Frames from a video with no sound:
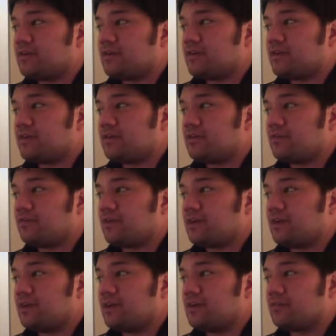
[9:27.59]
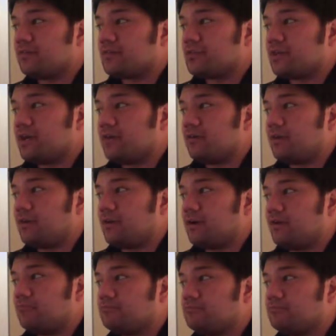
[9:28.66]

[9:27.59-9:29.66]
because I don't know if I can handle a shot right now.